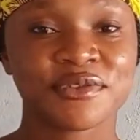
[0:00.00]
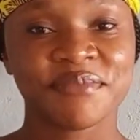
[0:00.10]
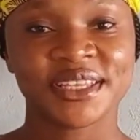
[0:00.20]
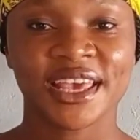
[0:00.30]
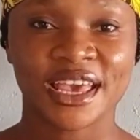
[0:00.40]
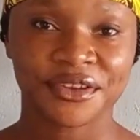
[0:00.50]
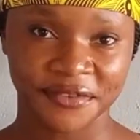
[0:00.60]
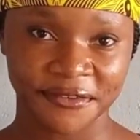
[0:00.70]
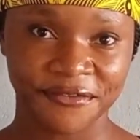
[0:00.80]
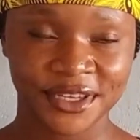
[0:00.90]
will be the end of the
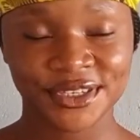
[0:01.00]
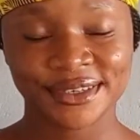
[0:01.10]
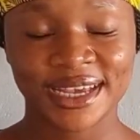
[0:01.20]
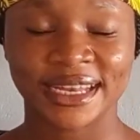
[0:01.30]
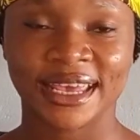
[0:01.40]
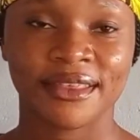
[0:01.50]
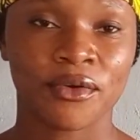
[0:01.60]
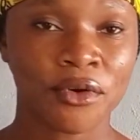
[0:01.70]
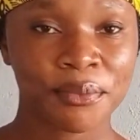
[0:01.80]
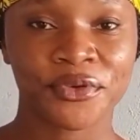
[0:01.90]
video and I
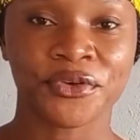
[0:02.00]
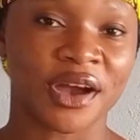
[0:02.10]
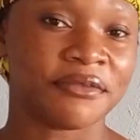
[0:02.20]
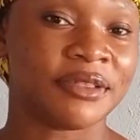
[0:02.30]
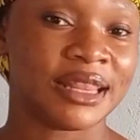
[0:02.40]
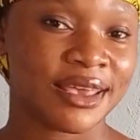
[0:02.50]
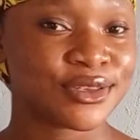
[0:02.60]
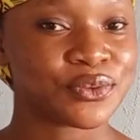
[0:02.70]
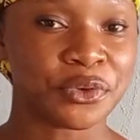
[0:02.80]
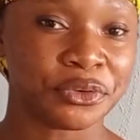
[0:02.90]
hope you have learned
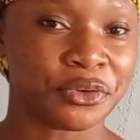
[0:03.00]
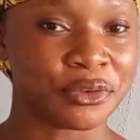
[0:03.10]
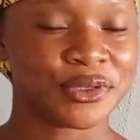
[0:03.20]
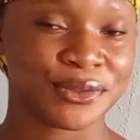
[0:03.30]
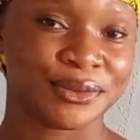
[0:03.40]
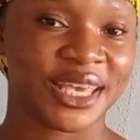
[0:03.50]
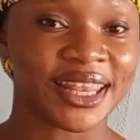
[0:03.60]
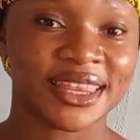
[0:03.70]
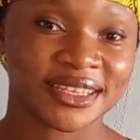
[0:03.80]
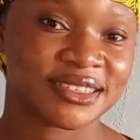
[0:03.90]
one or two in
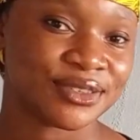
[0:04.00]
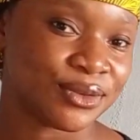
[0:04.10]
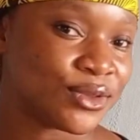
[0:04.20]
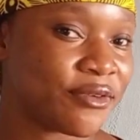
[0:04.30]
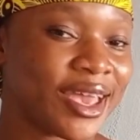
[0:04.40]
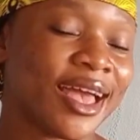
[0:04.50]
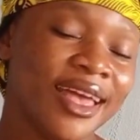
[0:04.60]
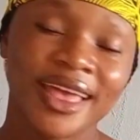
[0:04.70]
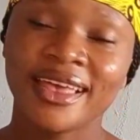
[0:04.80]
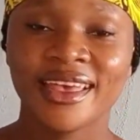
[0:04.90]
this tutorial.
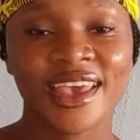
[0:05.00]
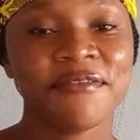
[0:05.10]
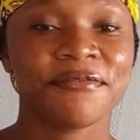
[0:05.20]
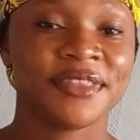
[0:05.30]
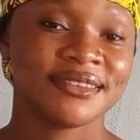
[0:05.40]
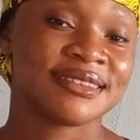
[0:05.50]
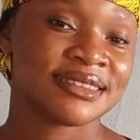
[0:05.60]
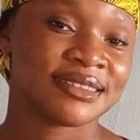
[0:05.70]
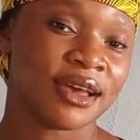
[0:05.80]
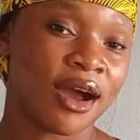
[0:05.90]
If
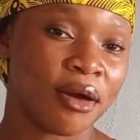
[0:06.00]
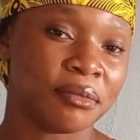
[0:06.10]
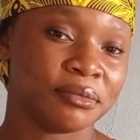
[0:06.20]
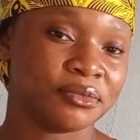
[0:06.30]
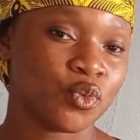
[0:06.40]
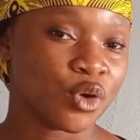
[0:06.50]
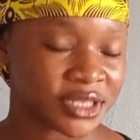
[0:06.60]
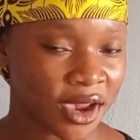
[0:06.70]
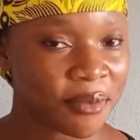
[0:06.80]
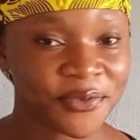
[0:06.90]
this was
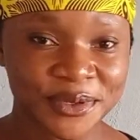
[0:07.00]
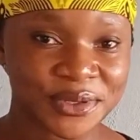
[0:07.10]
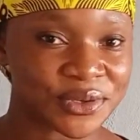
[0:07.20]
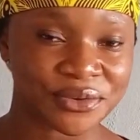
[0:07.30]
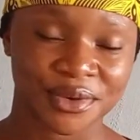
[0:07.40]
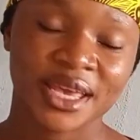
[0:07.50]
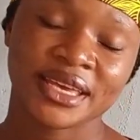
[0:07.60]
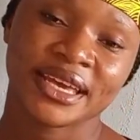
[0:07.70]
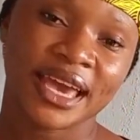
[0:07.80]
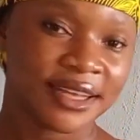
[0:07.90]
helpful to you,
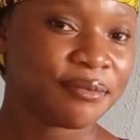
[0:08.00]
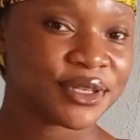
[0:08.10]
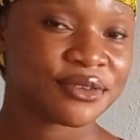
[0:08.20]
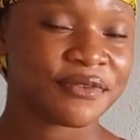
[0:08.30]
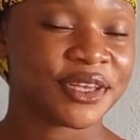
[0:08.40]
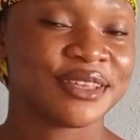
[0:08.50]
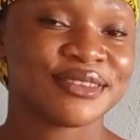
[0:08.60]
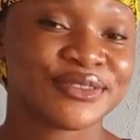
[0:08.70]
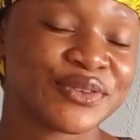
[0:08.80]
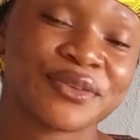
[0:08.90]
kindly please don't forget to
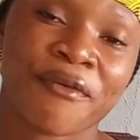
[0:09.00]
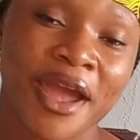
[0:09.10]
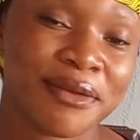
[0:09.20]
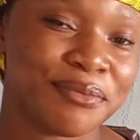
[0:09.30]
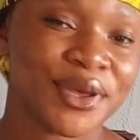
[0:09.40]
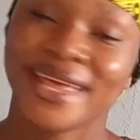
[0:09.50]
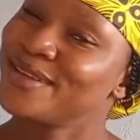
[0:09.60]
subscribe